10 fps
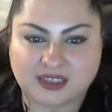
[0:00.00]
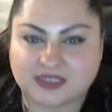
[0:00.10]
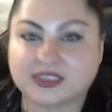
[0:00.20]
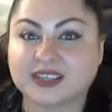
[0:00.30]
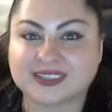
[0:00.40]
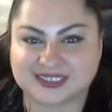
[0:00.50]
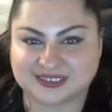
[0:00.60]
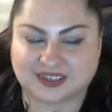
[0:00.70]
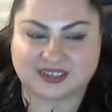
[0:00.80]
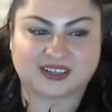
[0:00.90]
think
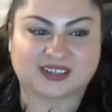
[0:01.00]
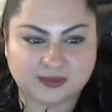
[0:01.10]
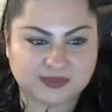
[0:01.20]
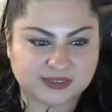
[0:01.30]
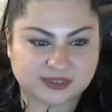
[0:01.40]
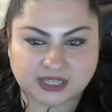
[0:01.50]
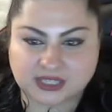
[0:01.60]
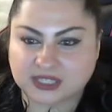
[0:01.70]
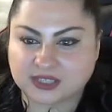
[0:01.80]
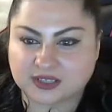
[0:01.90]
too hard. So
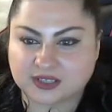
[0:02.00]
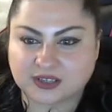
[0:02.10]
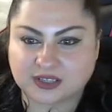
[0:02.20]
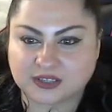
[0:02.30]
again, here,